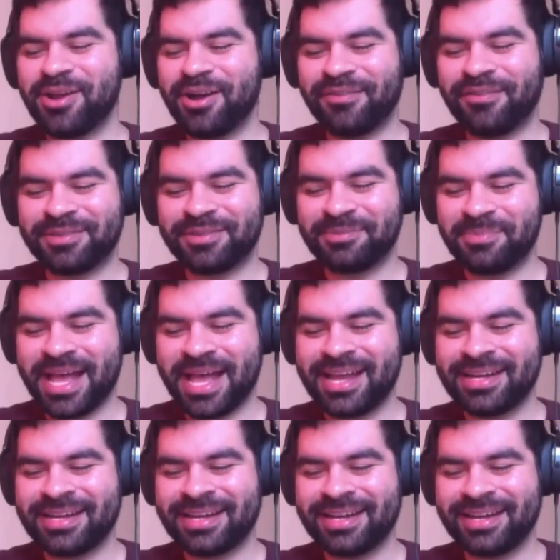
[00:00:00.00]
off the
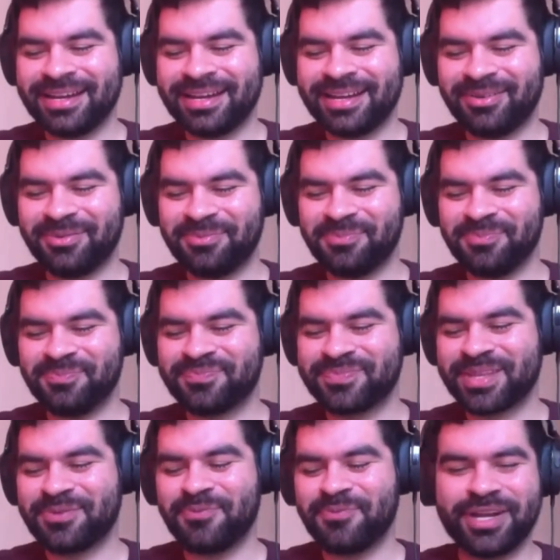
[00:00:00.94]
bat, one
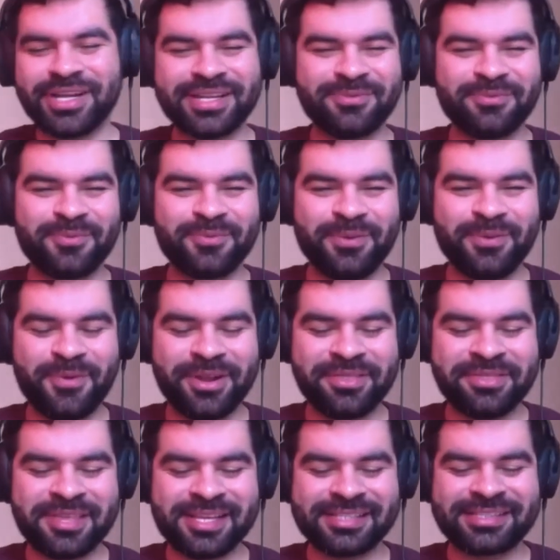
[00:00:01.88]
of
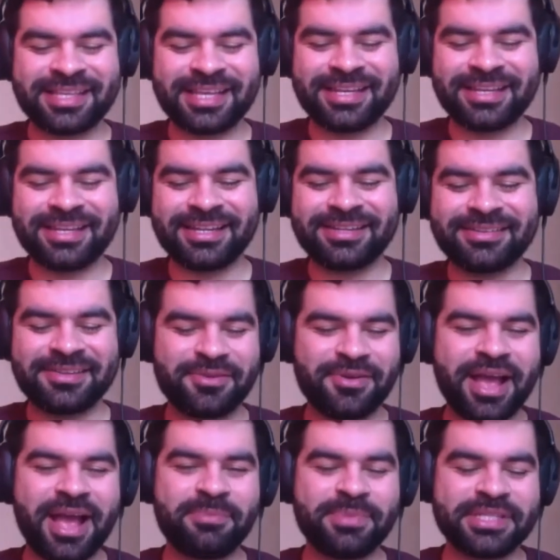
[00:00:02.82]
the things that, you
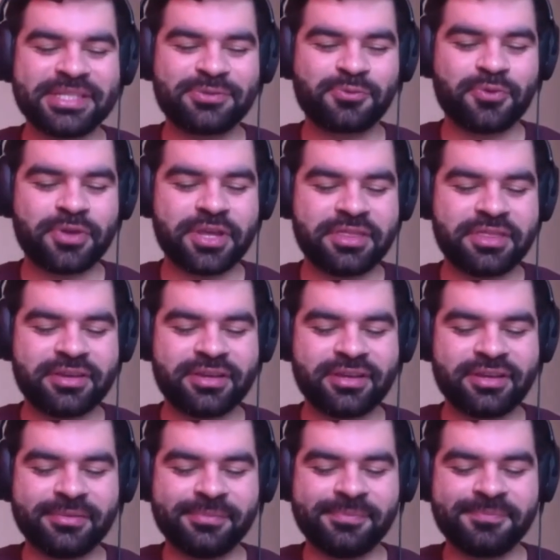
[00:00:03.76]
know, happens with
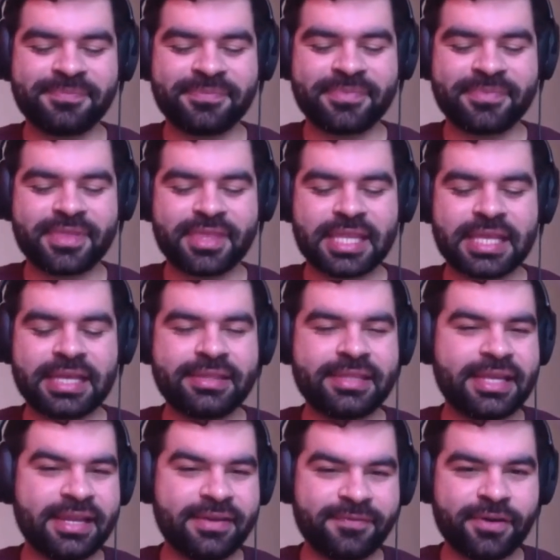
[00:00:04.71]
the
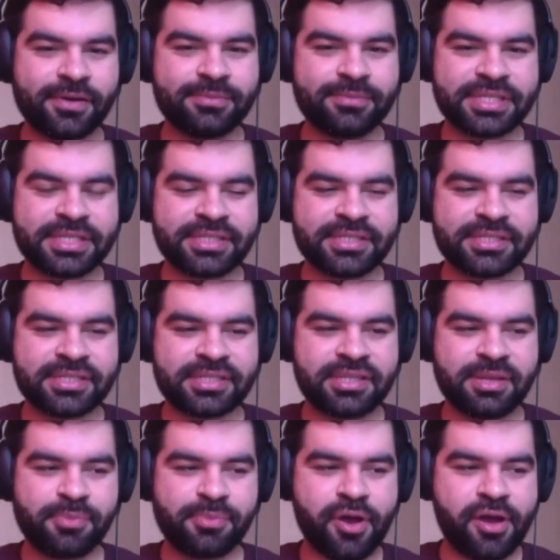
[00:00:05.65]
infirms is
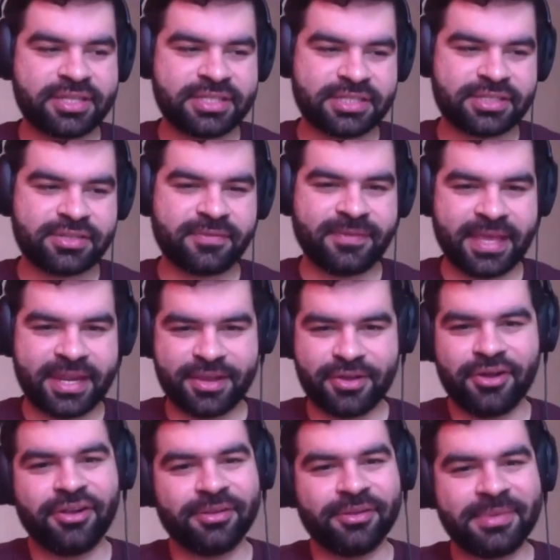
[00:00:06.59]
the process of getting
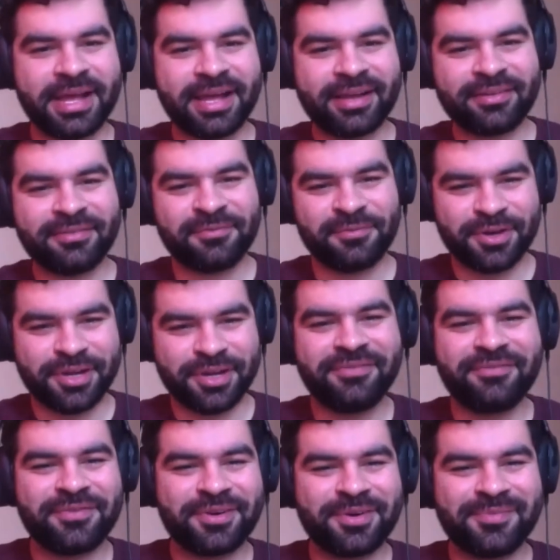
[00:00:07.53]
called back for an
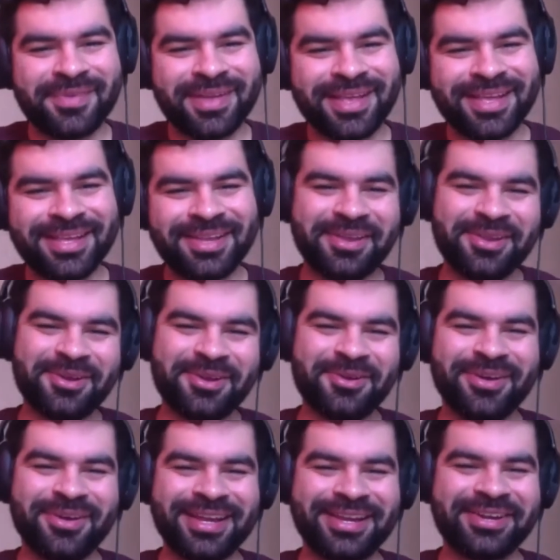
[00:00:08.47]
infirm. You
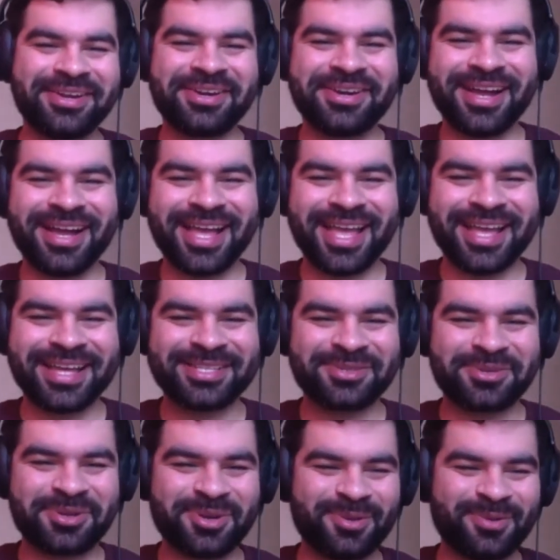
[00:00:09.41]
know, here I
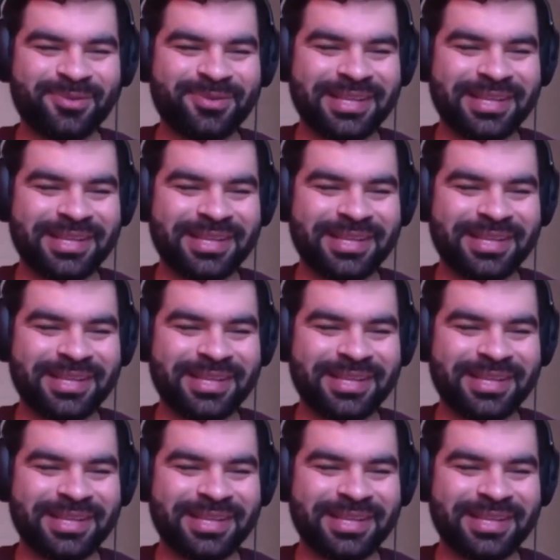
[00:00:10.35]
sort of